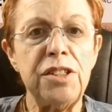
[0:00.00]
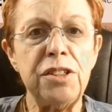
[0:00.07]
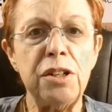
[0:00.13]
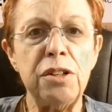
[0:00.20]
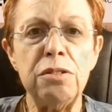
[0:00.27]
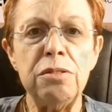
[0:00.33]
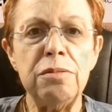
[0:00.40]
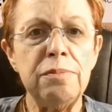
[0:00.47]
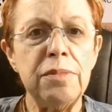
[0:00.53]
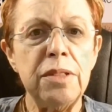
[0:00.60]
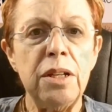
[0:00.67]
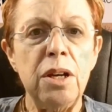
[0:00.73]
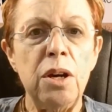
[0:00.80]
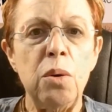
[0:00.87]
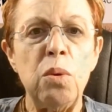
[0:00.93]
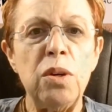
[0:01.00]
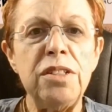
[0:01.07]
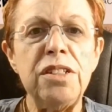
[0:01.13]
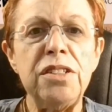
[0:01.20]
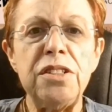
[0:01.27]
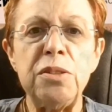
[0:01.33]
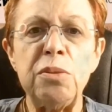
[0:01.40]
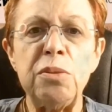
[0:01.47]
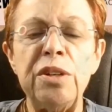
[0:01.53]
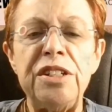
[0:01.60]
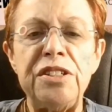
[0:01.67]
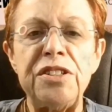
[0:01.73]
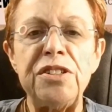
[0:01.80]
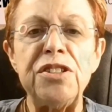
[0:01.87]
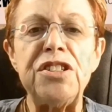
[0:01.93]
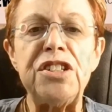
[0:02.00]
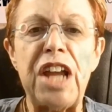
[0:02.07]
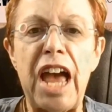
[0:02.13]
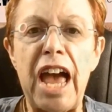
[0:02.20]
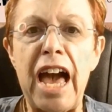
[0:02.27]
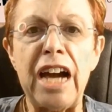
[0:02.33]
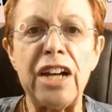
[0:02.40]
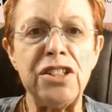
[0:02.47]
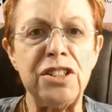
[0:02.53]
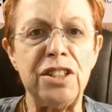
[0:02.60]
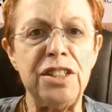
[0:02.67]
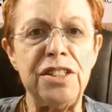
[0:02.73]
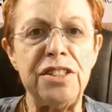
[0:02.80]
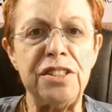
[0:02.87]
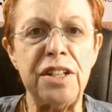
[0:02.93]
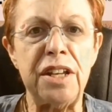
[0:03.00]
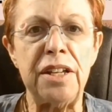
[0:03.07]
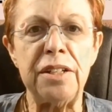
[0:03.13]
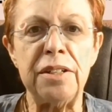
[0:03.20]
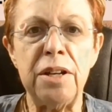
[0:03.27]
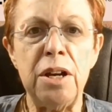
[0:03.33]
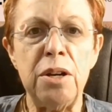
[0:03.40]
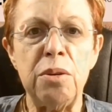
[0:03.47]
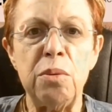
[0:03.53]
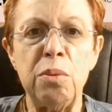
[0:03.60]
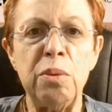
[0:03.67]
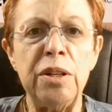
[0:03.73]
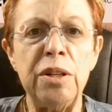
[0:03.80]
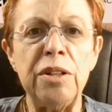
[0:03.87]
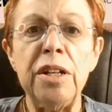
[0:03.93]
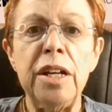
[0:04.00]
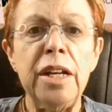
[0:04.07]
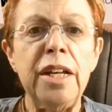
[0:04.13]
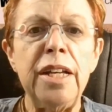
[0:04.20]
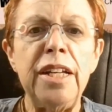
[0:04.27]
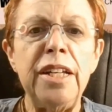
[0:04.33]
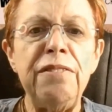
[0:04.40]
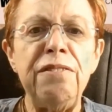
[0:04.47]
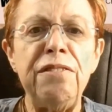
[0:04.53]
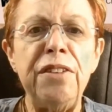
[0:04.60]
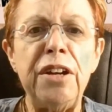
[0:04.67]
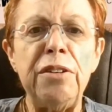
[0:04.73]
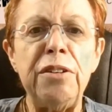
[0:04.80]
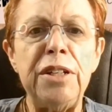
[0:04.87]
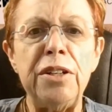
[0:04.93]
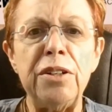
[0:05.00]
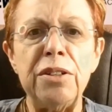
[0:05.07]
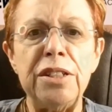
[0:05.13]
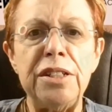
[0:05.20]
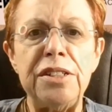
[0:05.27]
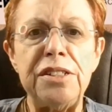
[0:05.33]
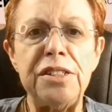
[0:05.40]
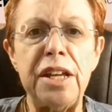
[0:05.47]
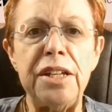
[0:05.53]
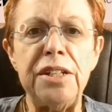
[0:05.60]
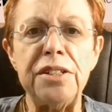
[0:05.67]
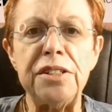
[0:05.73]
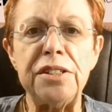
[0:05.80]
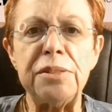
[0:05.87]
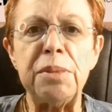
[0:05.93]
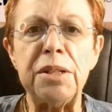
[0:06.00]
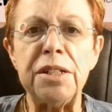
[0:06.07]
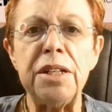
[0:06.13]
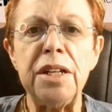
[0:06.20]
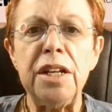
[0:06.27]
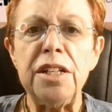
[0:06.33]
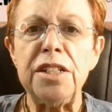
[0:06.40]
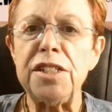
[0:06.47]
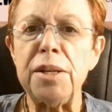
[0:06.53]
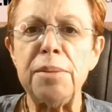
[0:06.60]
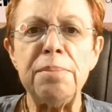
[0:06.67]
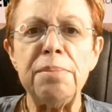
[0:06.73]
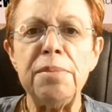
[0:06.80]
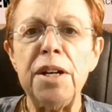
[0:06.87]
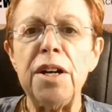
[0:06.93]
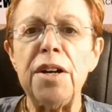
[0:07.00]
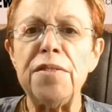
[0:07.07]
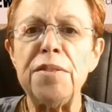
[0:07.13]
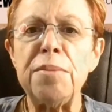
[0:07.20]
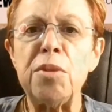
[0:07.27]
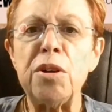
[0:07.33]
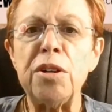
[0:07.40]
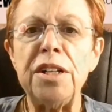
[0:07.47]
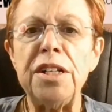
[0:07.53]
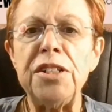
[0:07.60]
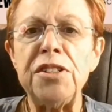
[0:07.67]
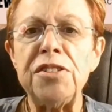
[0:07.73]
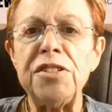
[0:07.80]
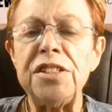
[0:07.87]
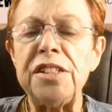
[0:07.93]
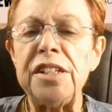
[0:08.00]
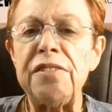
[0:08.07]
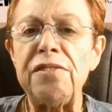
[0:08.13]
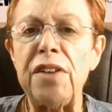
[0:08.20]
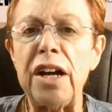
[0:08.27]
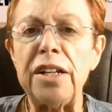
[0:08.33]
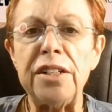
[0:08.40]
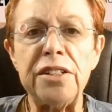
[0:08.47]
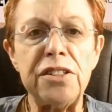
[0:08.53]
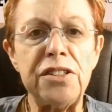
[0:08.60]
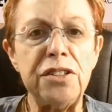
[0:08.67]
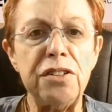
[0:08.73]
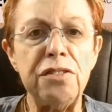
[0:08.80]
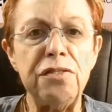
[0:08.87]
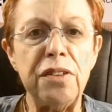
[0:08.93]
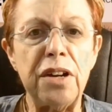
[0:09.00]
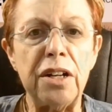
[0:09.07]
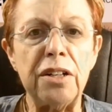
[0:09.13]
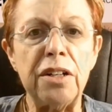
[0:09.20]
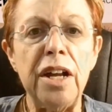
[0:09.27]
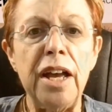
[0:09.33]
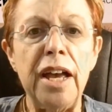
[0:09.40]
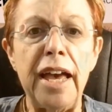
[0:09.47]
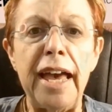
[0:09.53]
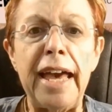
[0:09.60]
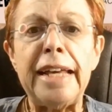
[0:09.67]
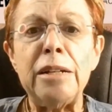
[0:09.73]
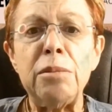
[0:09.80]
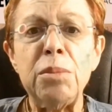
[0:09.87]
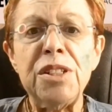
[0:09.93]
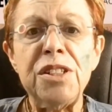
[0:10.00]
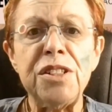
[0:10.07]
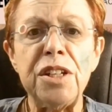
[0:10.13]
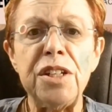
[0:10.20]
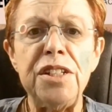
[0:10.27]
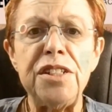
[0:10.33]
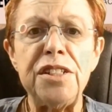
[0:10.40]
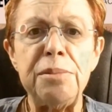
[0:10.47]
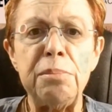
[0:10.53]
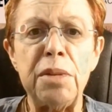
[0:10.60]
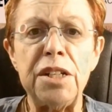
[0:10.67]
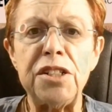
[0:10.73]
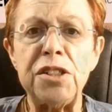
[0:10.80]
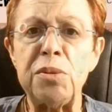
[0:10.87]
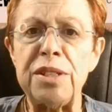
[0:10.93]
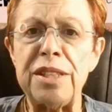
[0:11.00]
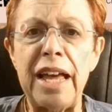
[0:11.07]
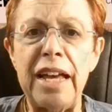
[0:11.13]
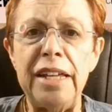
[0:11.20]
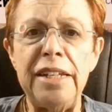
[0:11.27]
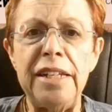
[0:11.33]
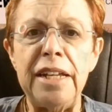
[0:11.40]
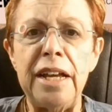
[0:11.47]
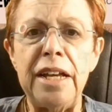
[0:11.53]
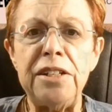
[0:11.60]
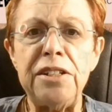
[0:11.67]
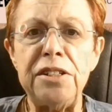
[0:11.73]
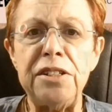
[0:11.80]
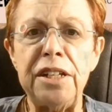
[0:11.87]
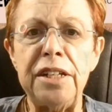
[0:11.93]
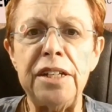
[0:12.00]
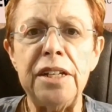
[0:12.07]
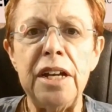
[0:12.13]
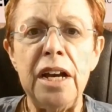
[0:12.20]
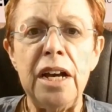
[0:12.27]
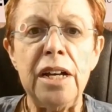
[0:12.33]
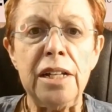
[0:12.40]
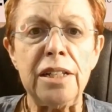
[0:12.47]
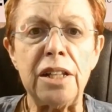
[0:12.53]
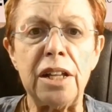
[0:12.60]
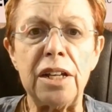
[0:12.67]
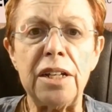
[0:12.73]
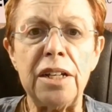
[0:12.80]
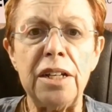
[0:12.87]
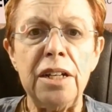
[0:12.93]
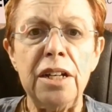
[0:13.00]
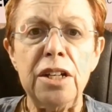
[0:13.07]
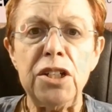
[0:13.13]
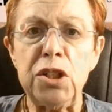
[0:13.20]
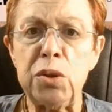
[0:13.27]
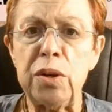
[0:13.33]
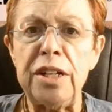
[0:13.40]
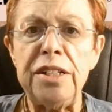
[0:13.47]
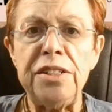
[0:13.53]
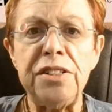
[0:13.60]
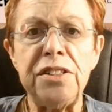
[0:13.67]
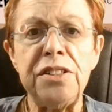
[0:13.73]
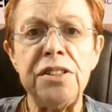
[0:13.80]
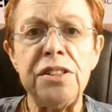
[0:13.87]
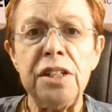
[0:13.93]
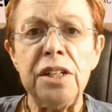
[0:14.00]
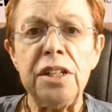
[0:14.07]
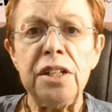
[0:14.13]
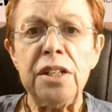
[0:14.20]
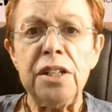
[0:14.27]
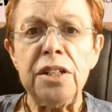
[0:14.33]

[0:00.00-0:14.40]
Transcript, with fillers: So, what the research actually say? We're in very early stages, but some of the more interesting findings so far animal studies in mice with ADHD, like traits,